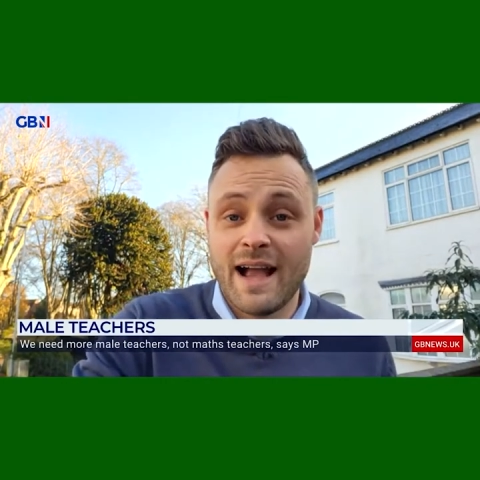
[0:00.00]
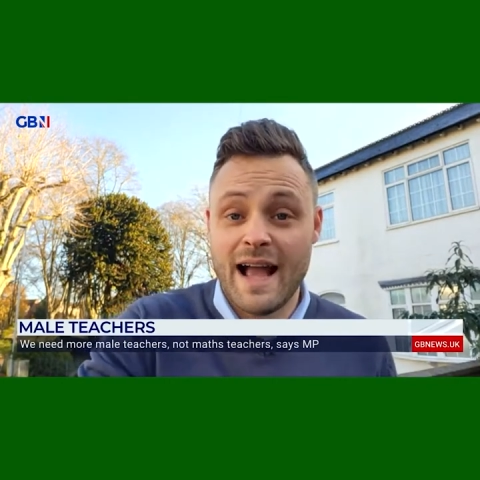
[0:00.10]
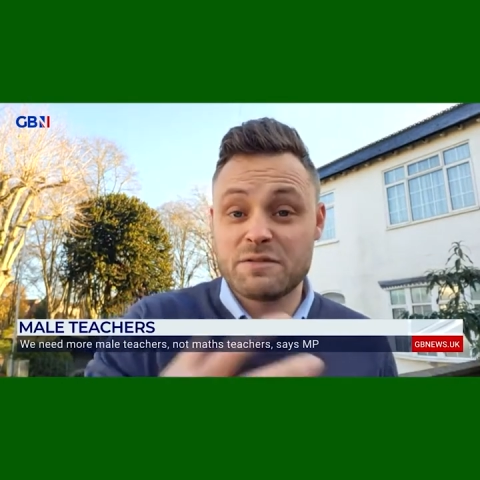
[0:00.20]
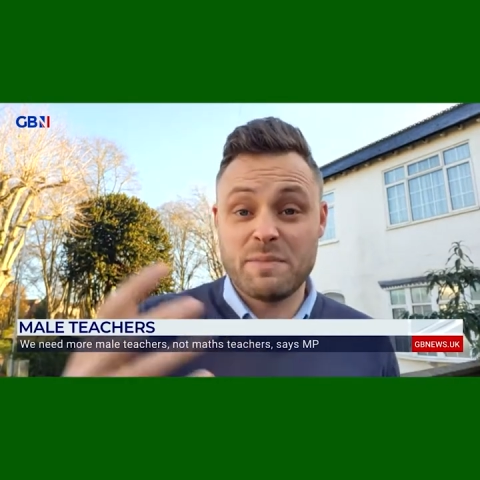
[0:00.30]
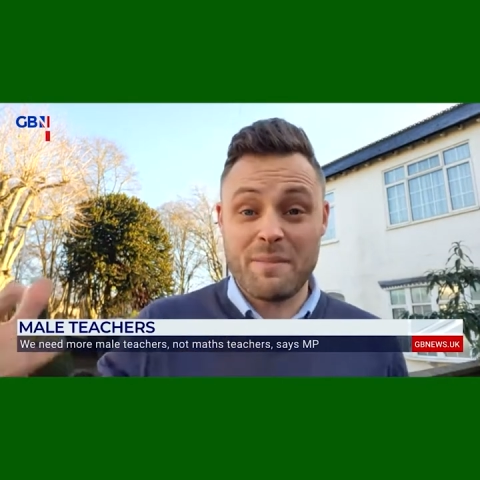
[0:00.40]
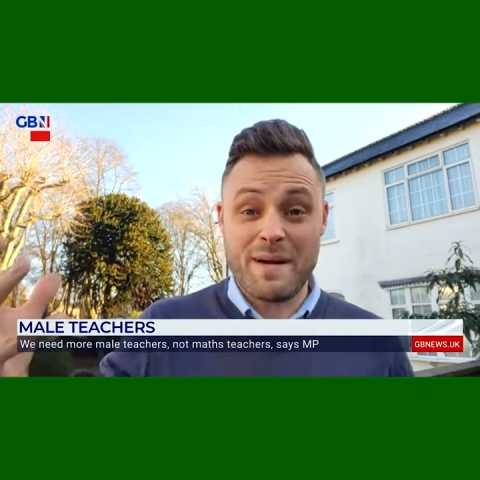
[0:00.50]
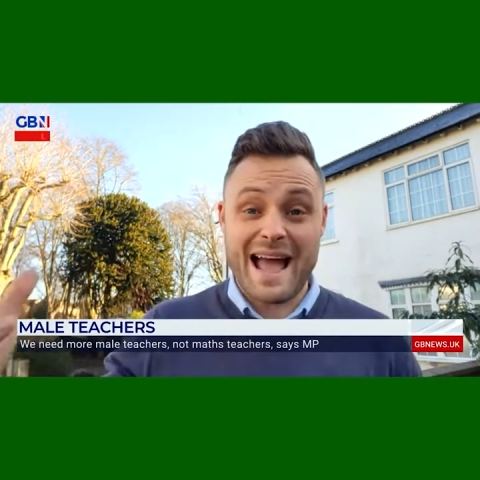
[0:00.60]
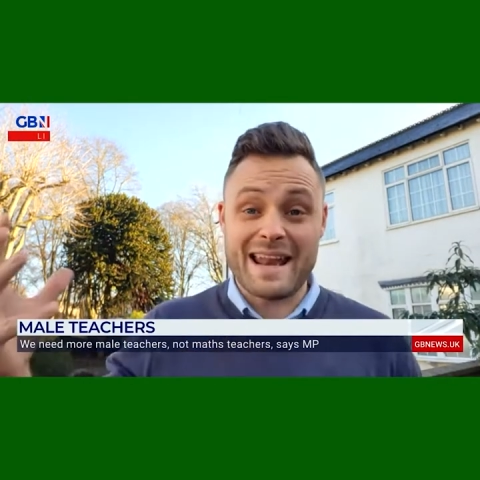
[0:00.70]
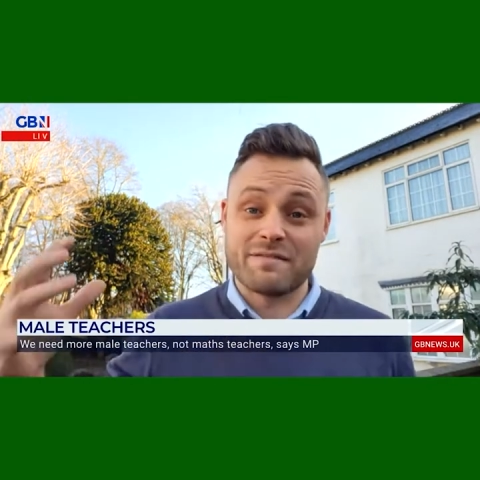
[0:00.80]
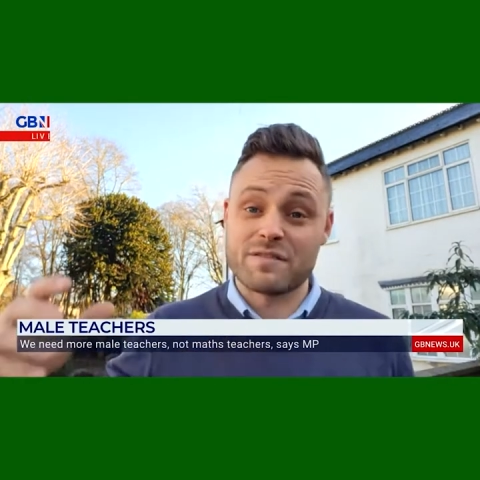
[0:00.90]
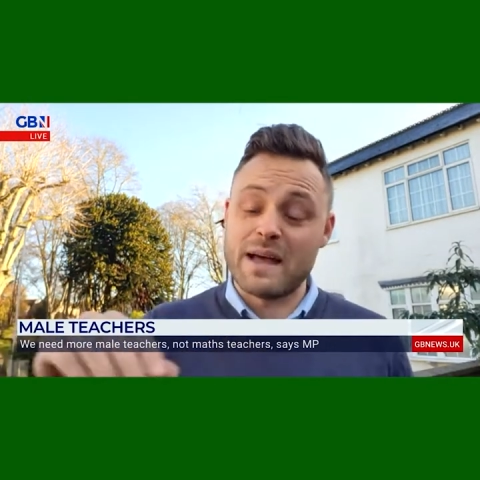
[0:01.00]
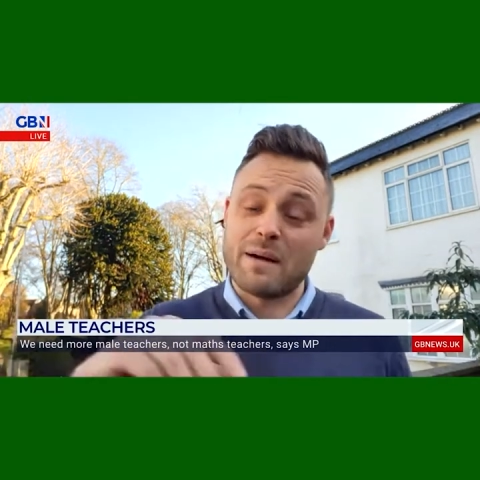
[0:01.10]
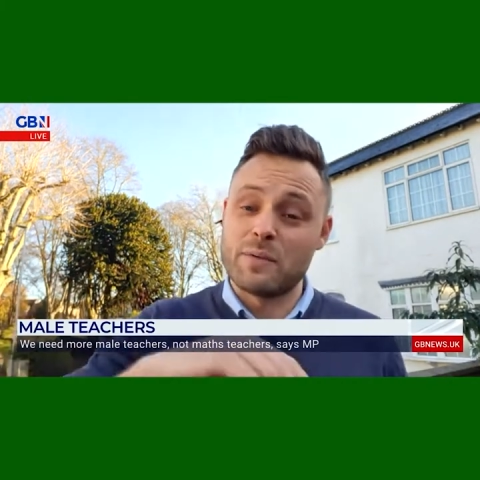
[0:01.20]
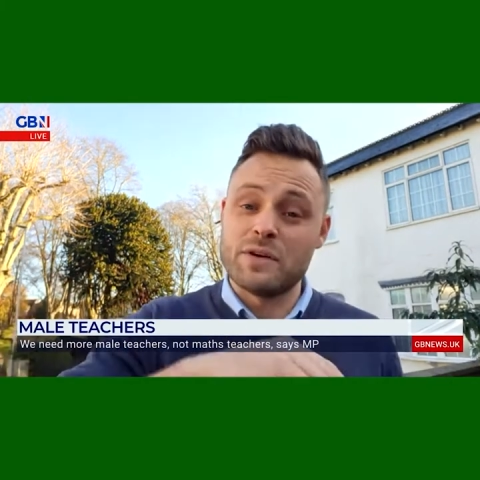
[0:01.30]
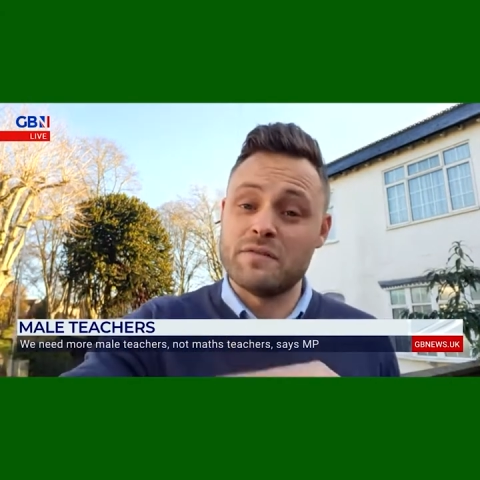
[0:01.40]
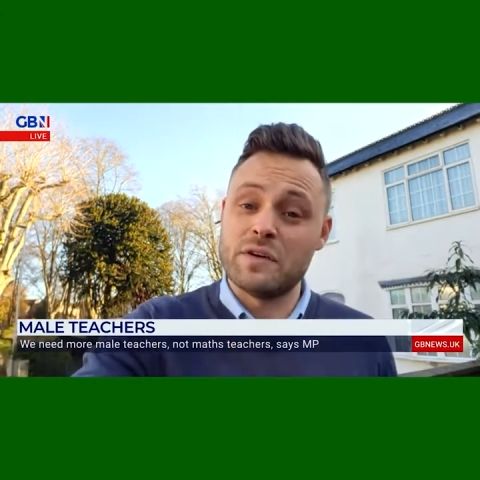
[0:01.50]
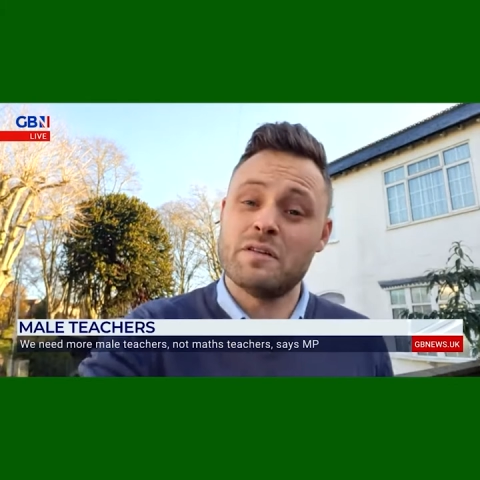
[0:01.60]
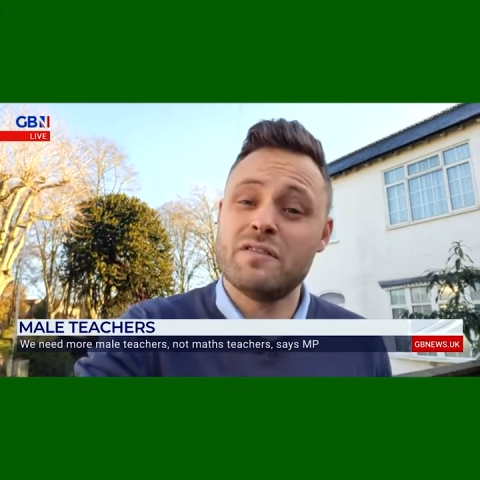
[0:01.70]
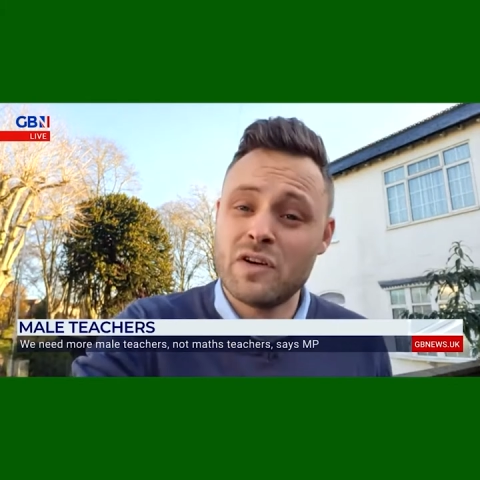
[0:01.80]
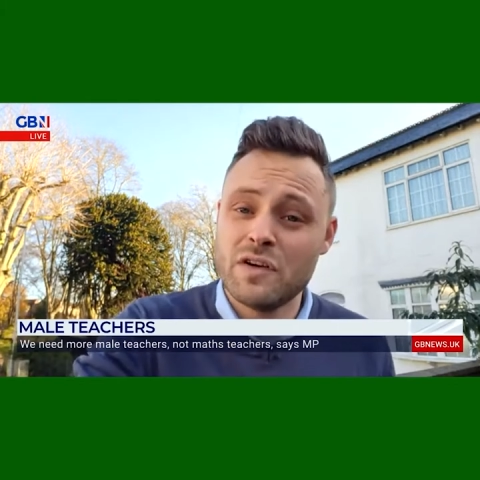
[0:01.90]
how to be a man from that point of
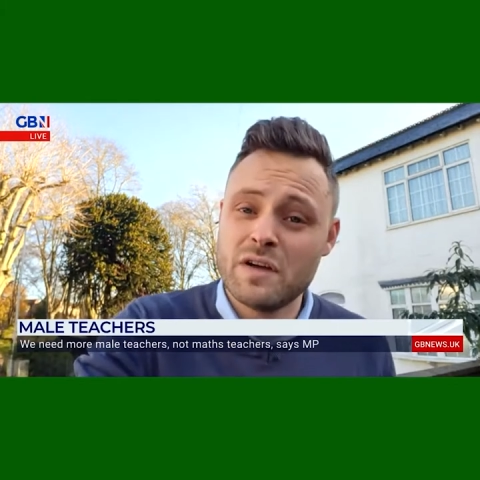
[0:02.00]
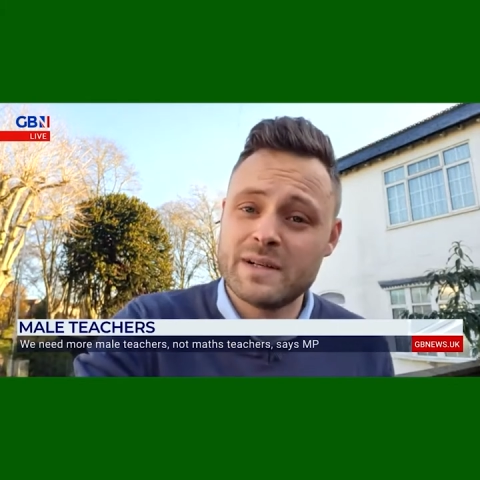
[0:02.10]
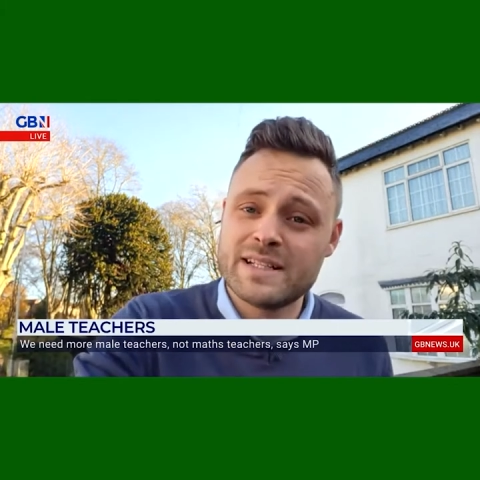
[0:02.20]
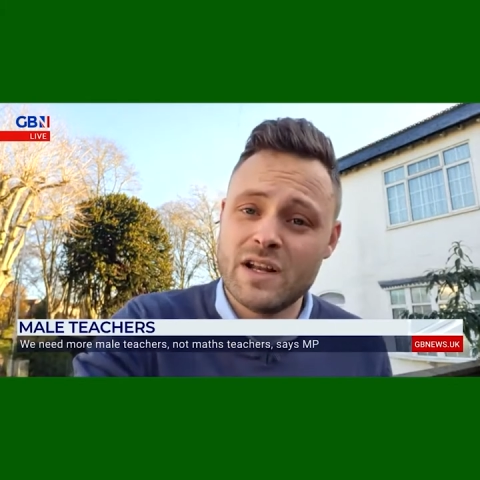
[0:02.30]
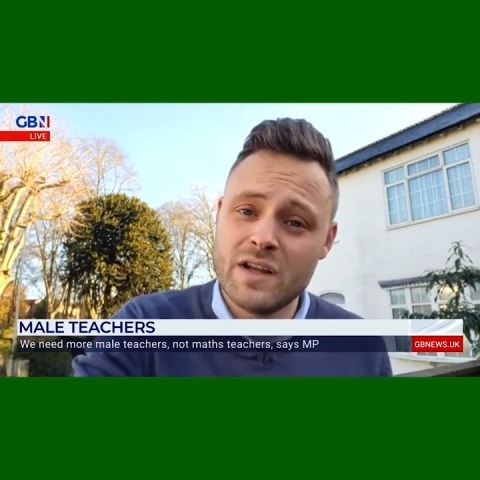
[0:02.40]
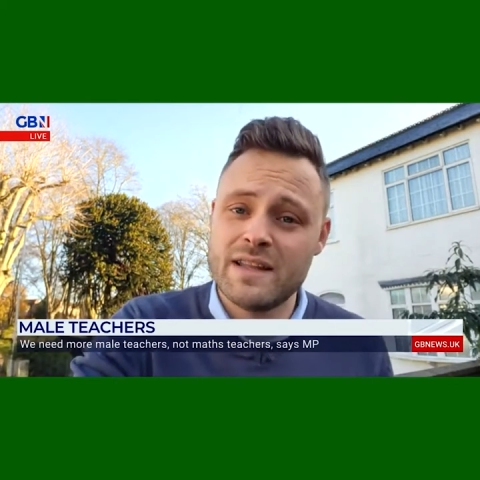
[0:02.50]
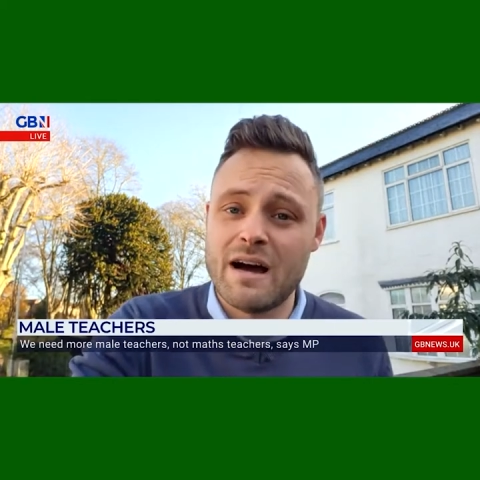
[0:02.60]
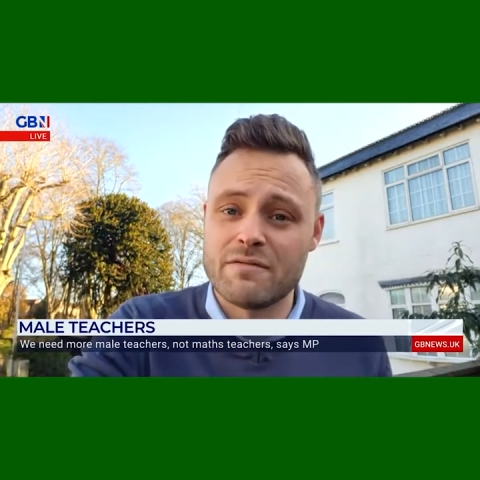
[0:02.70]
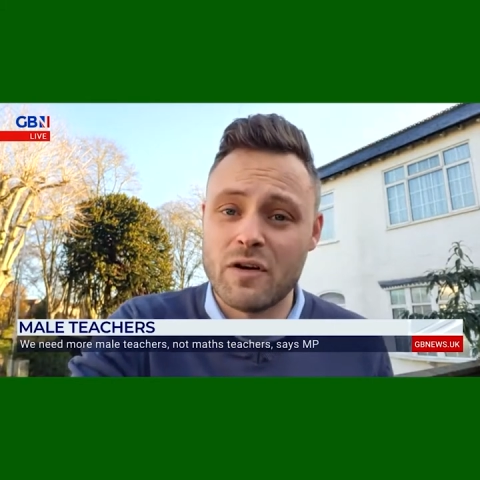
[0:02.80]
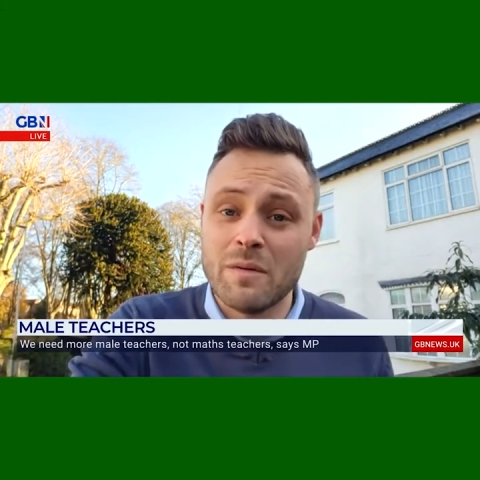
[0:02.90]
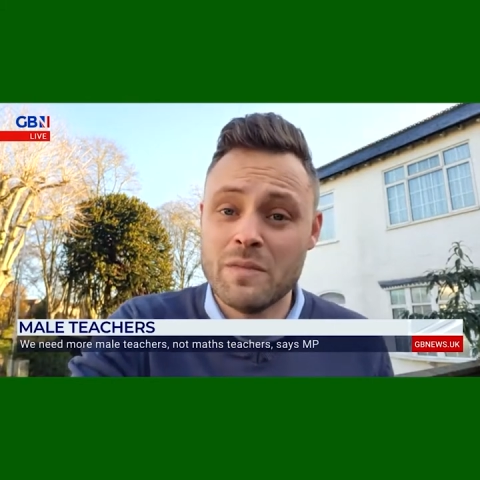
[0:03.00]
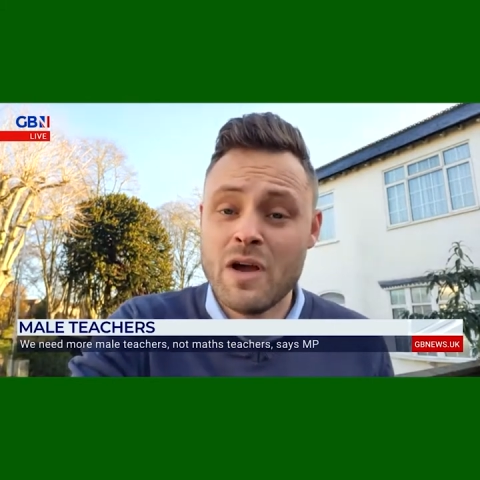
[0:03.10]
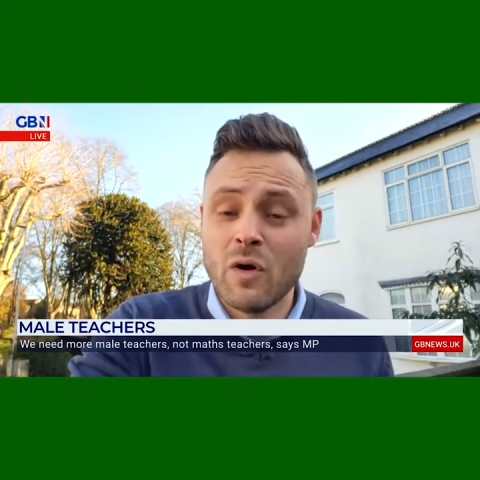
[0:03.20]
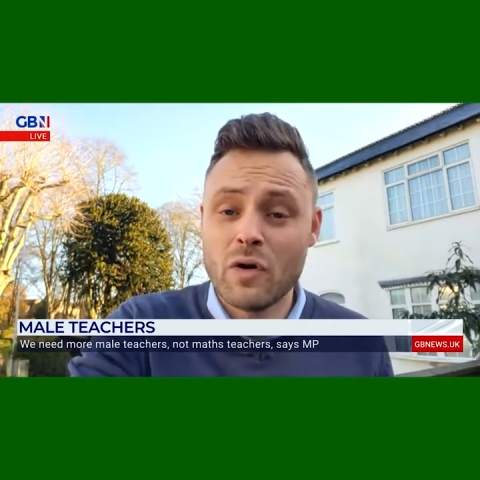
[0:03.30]
view, if you've got nobody to learn that from,